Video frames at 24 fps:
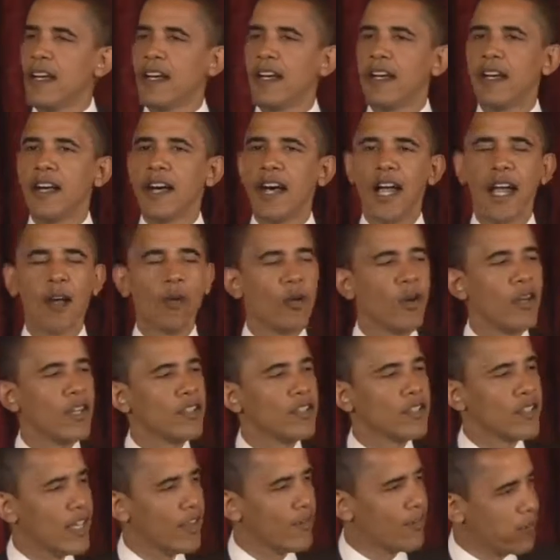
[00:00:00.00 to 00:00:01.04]
I
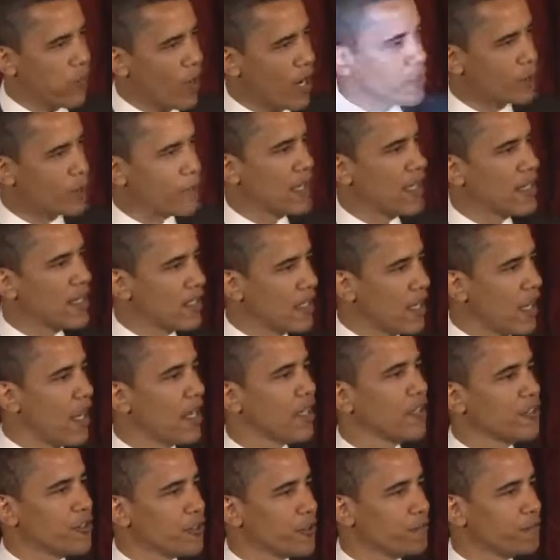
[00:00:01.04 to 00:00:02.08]
was a freshman in
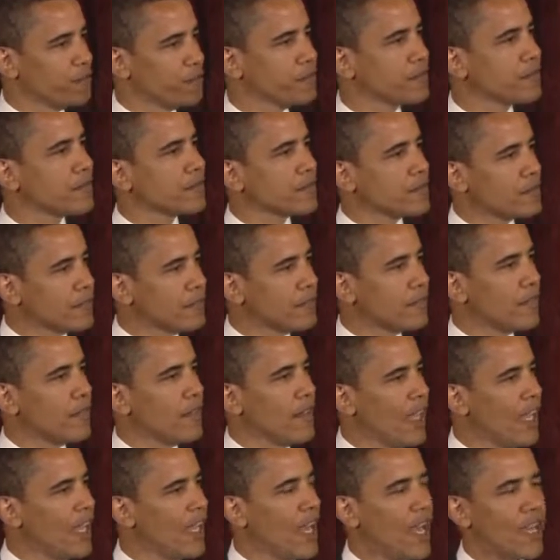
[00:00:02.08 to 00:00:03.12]
college
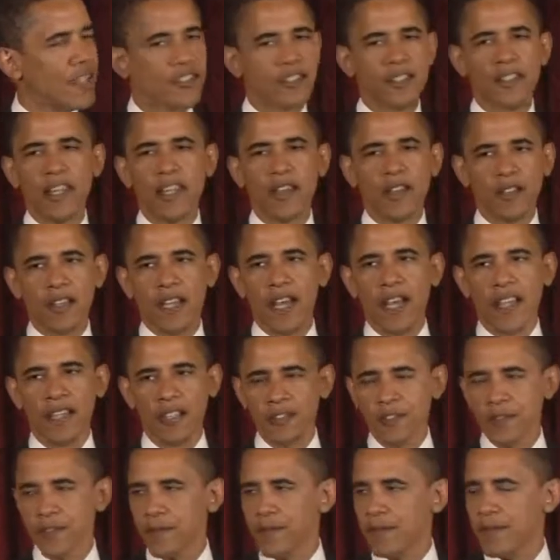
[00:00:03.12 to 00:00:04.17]
at Occidental
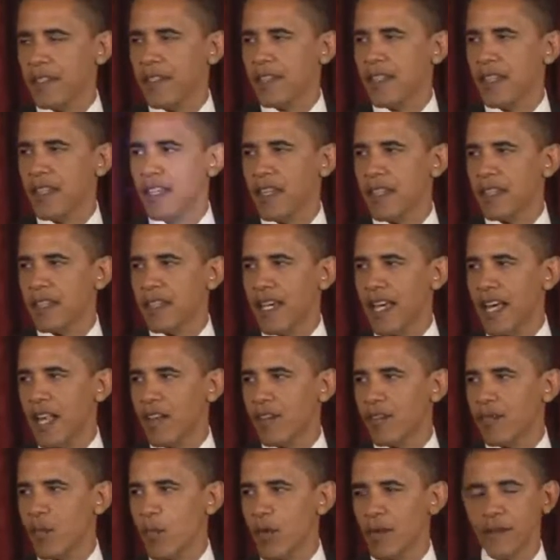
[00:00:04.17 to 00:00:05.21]
College in
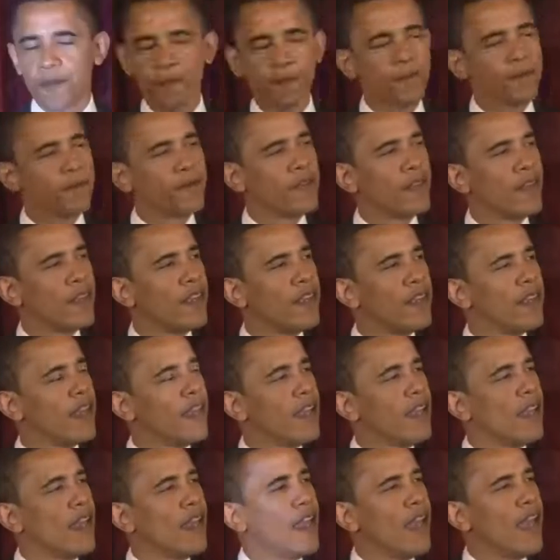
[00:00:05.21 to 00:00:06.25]
California.
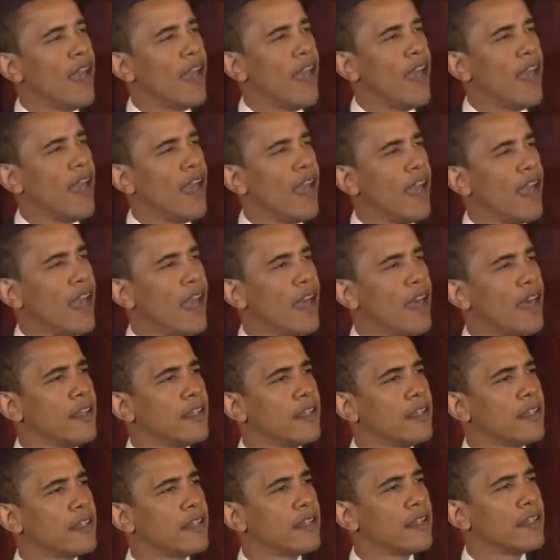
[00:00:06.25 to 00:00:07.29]

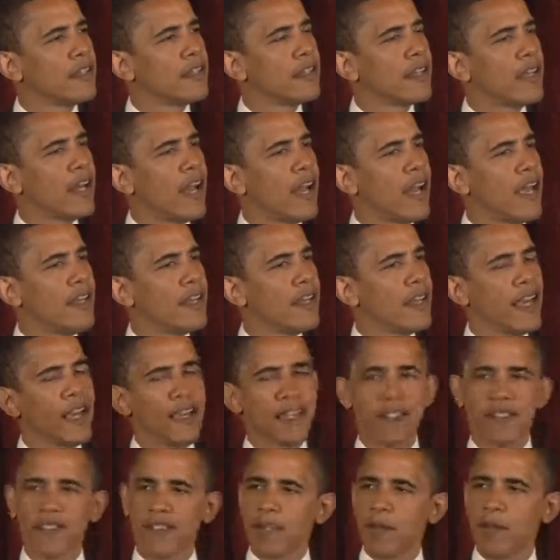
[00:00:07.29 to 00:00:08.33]
And I had
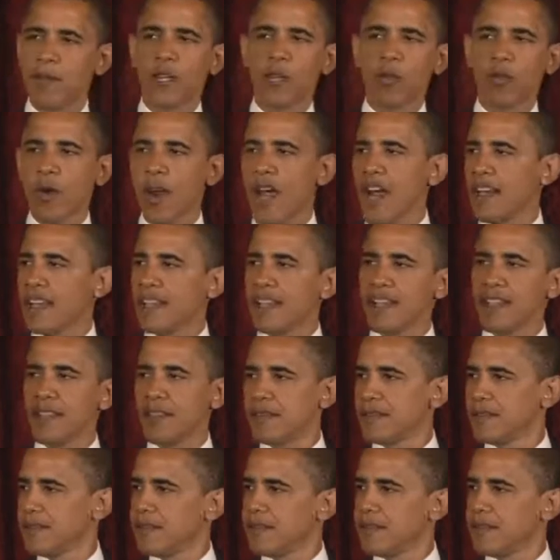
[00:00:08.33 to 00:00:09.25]
had a somewhat rocky